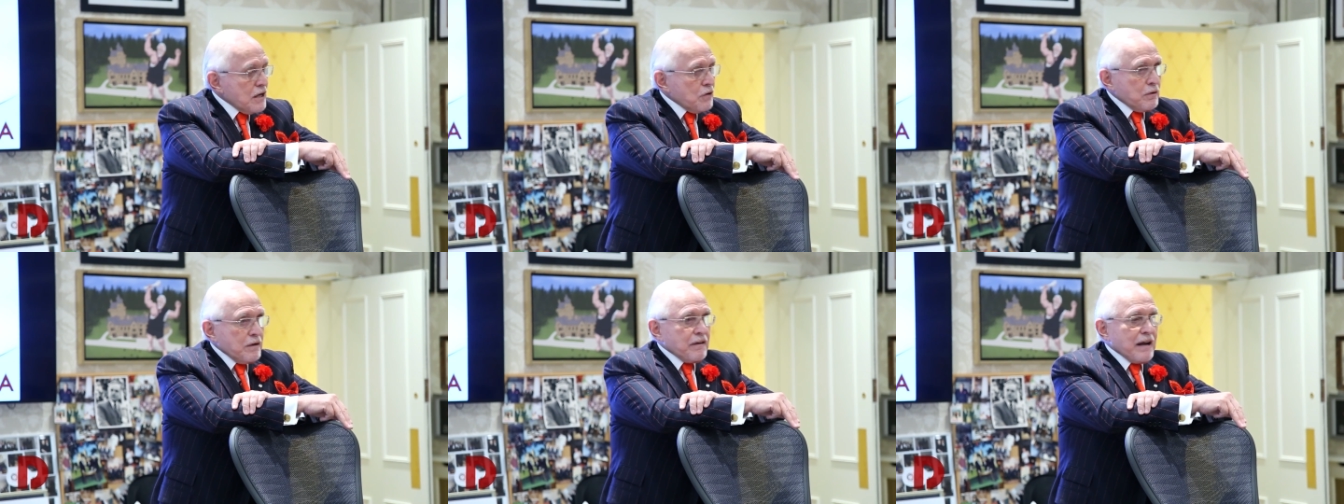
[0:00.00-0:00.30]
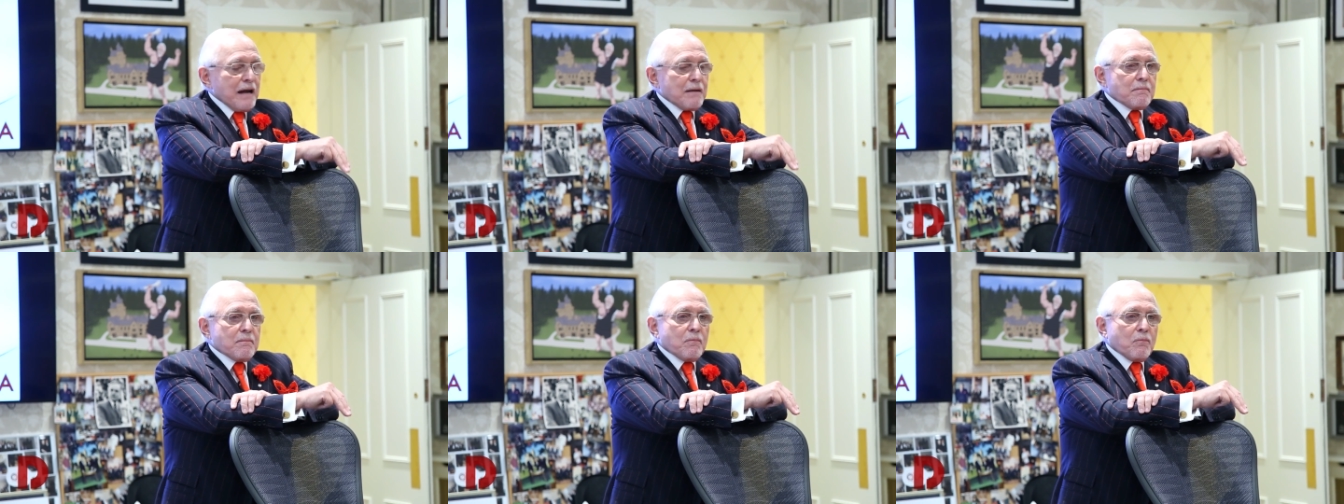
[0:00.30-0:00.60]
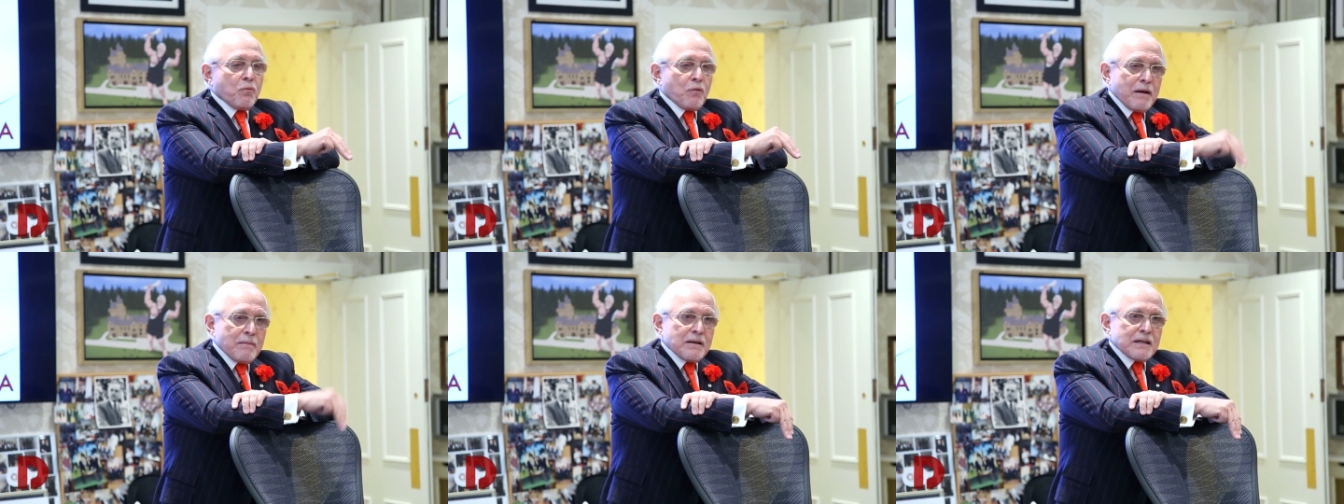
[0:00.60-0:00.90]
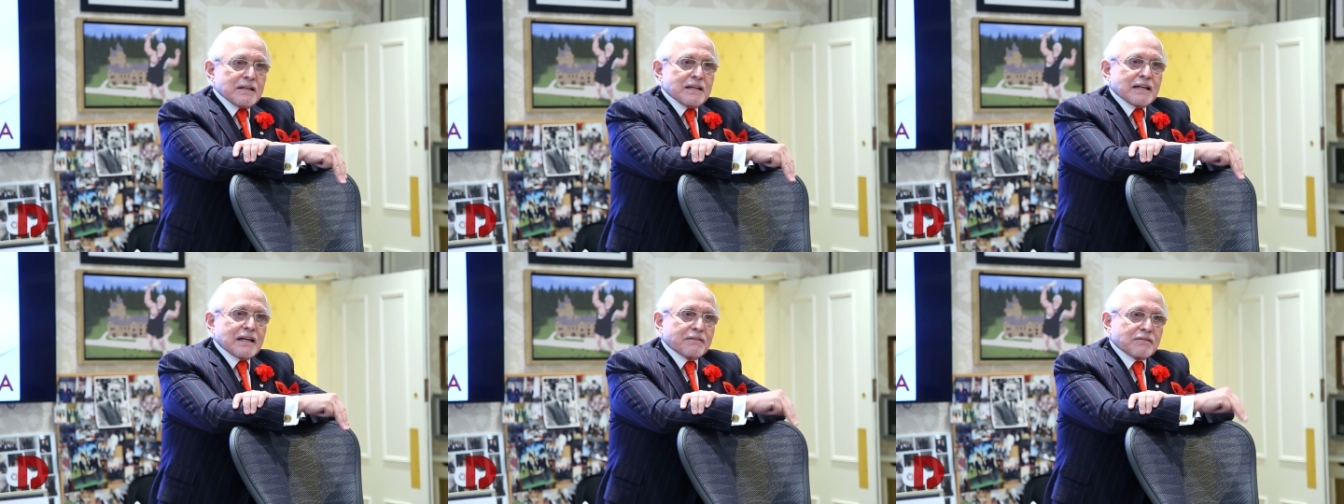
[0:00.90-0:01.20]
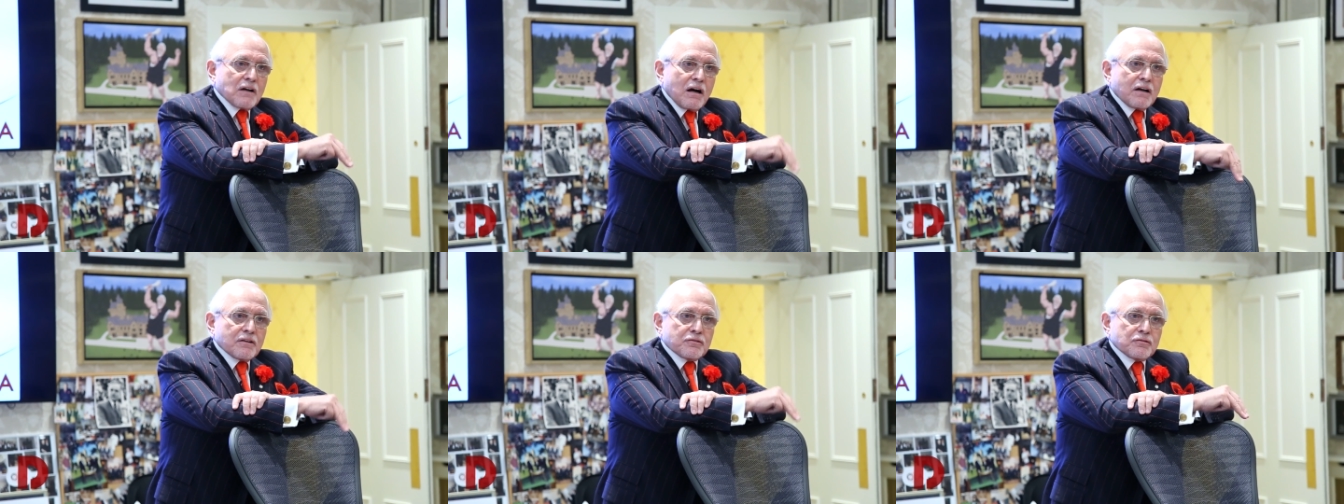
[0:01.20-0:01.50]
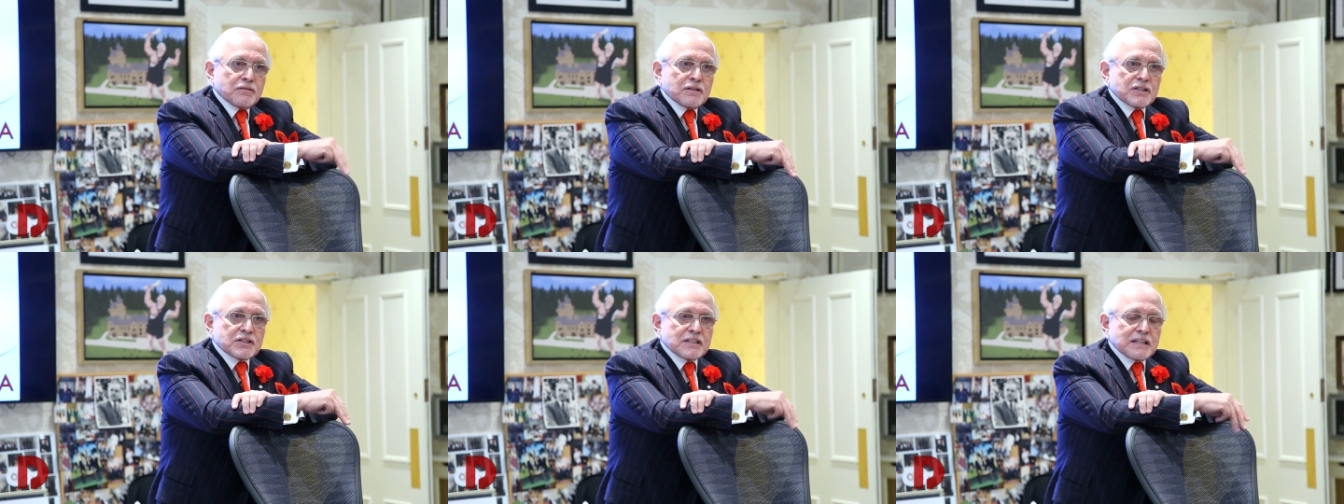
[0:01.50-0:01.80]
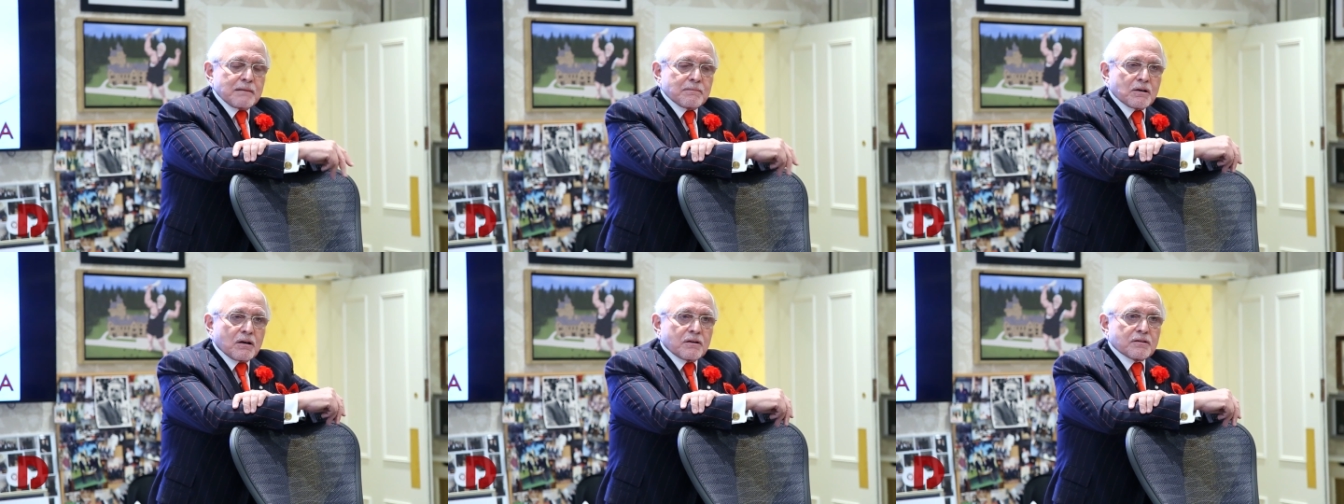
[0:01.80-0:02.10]
We've had women that have gone through this
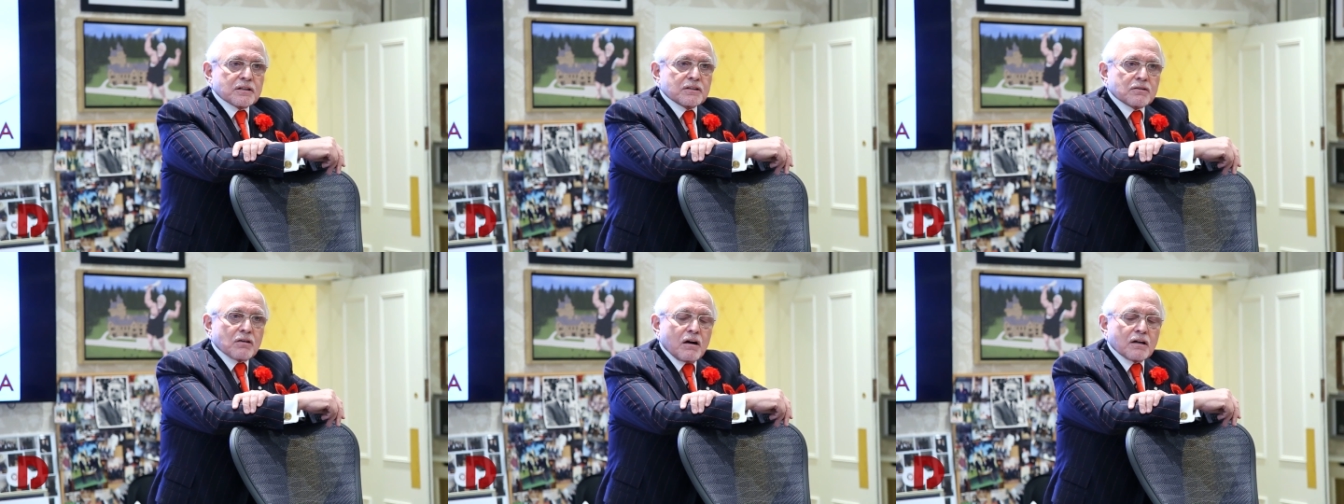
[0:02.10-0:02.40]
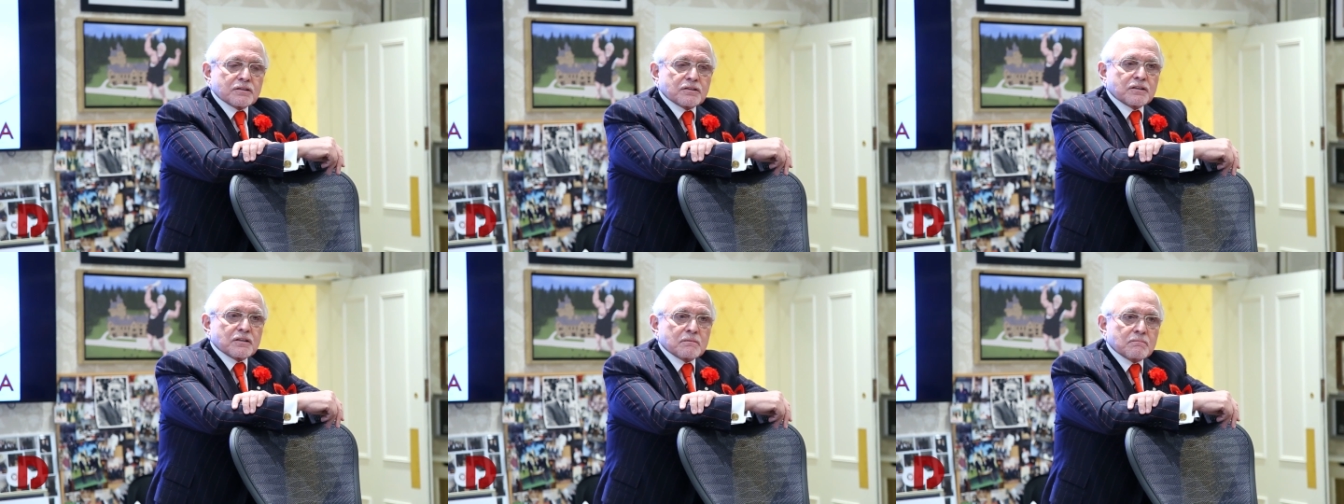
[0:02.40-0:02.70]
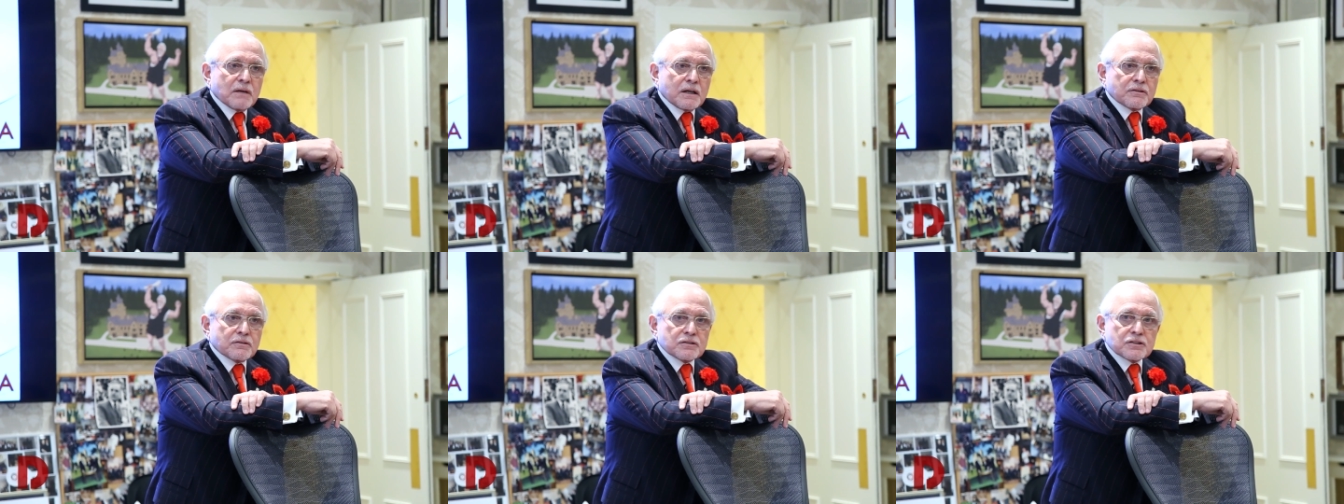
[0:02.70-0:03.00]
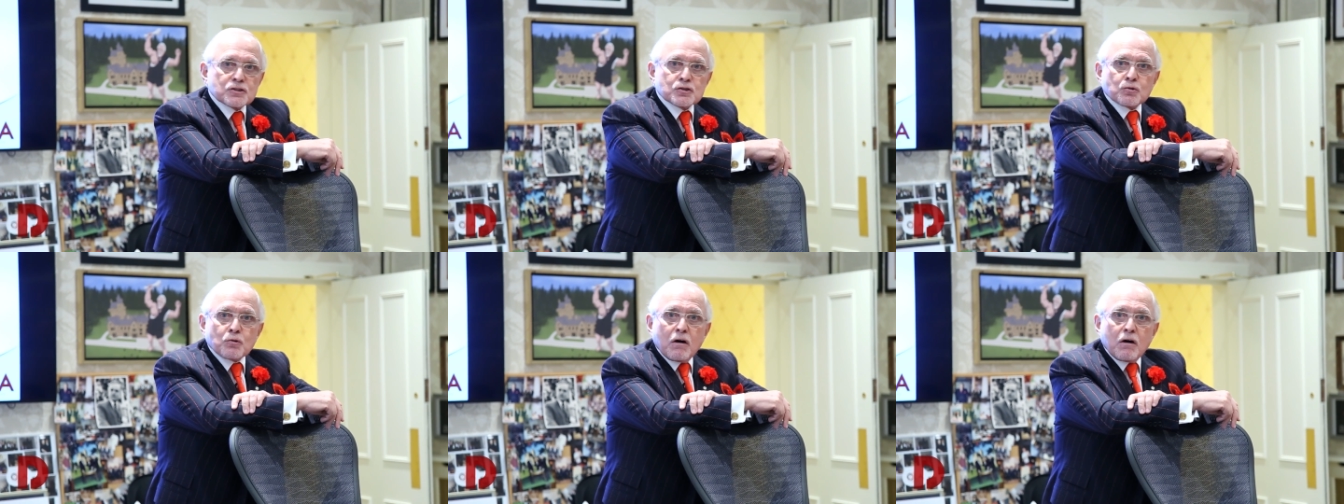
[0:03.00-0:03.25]
seminar that talk to their mothers